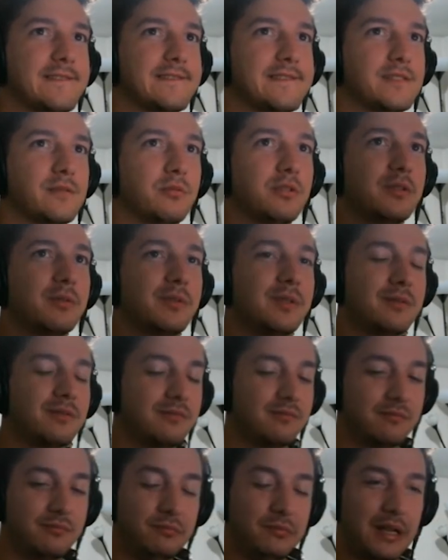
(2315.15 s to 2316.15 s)
Well,
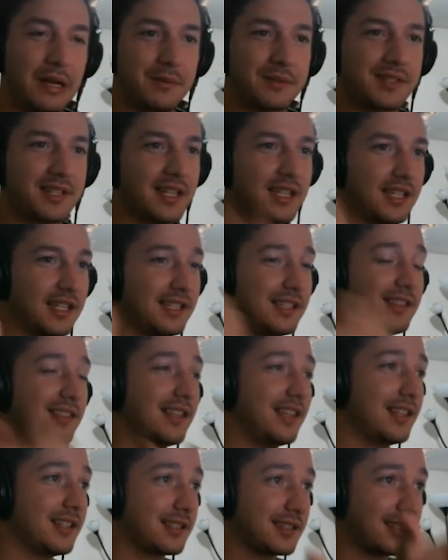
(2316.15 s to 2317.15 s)
I was saying in
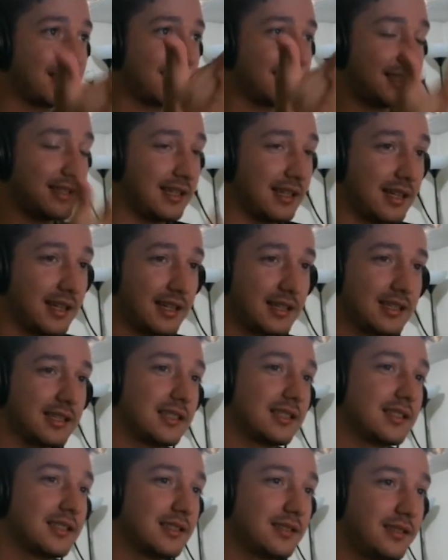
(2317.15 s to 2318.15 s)
this
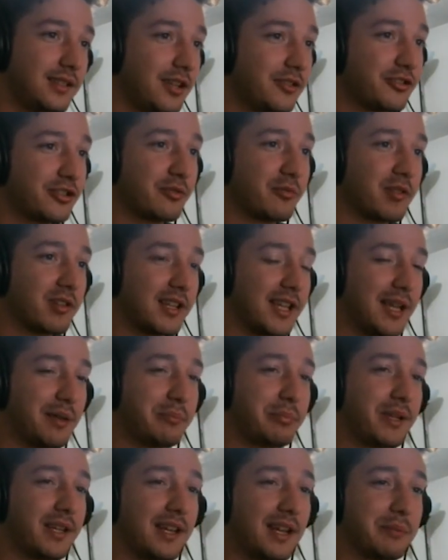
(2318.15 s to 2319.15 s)
Dungeon World
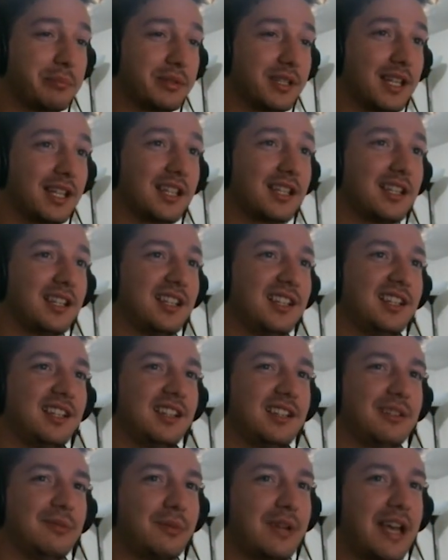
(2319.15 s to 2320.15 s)
campaign I play,
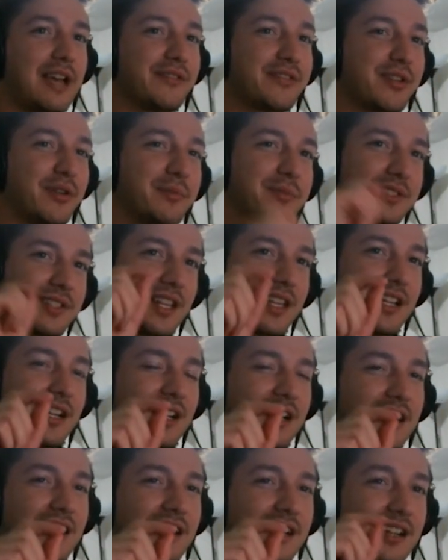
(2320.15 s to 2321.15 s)
we have almost like
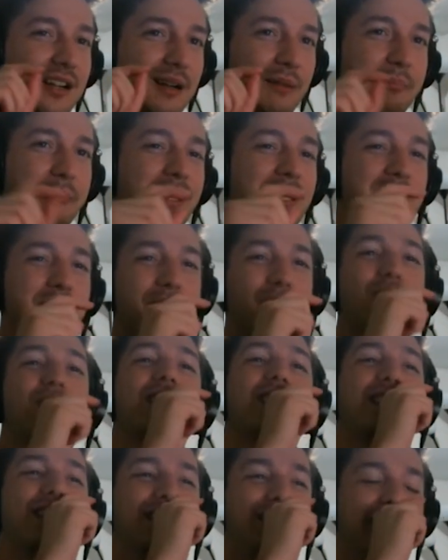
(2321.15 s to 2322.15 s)
a pin board
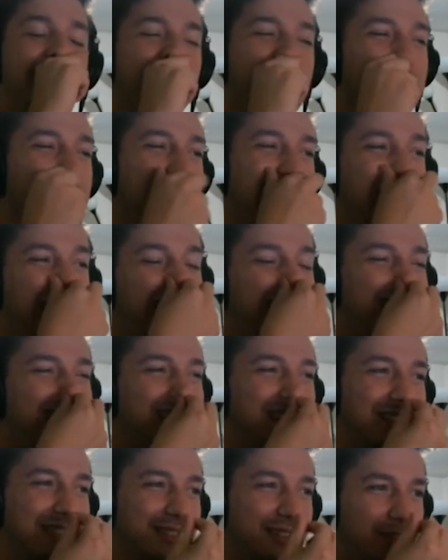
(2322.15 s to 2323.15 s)

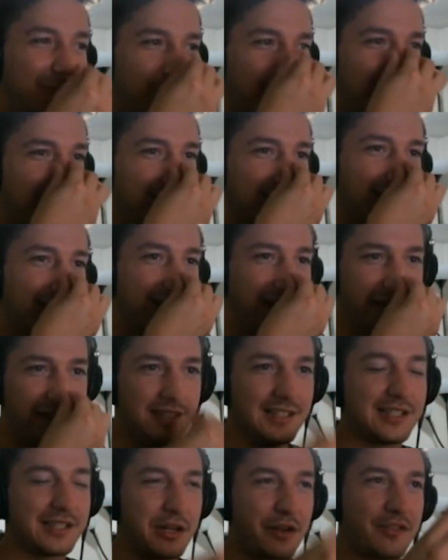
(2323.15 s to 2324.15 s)
where it's like,
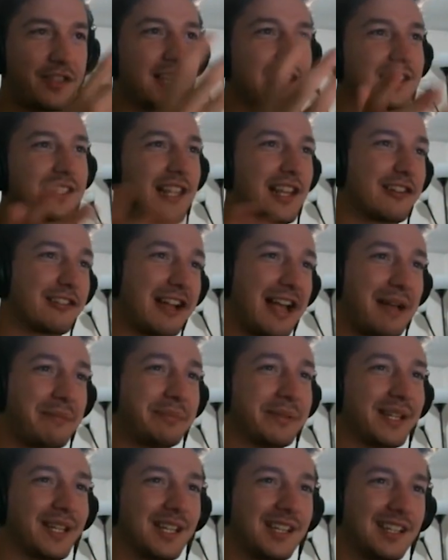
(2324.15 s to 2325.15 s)
these are things that are
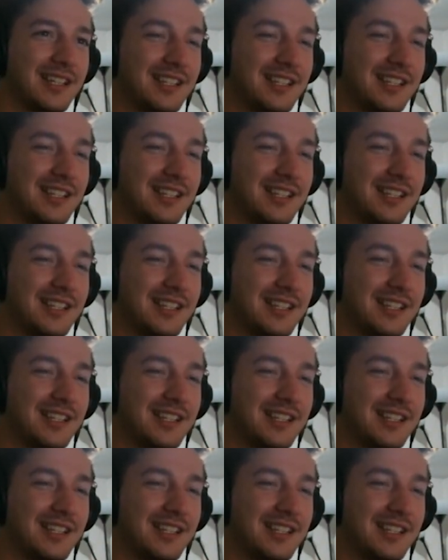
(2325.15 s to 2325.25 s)
happening.